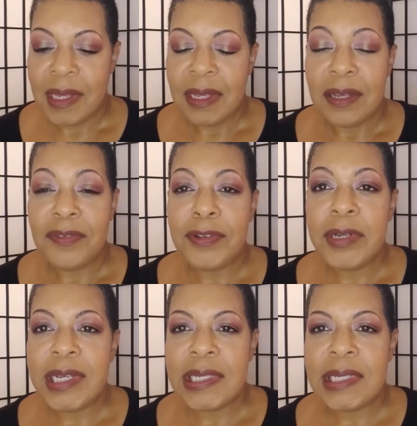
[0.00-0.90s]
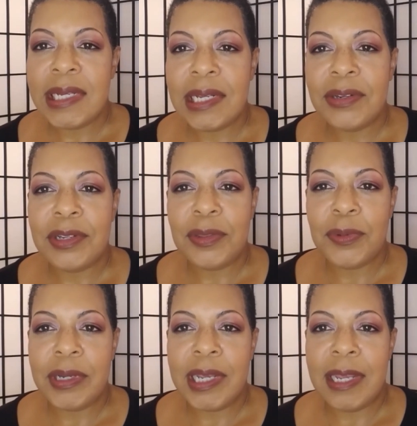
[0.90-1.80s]
A few days later, the
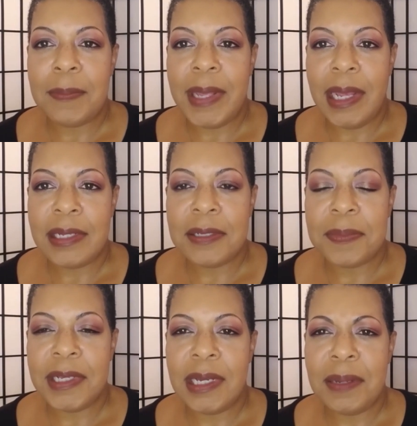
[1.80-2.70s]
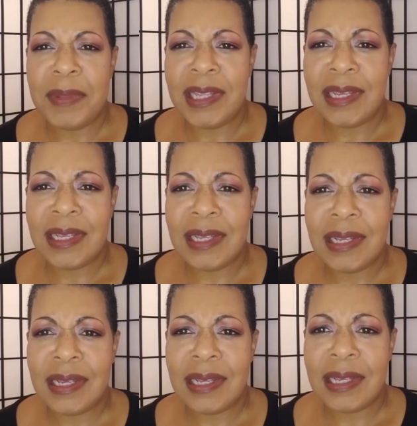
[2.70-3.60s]
thought came back to me, and I'm
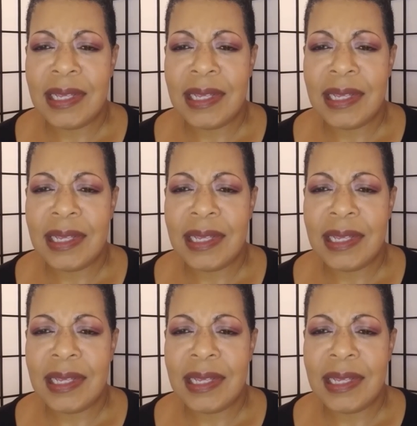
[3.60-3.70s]
thinking,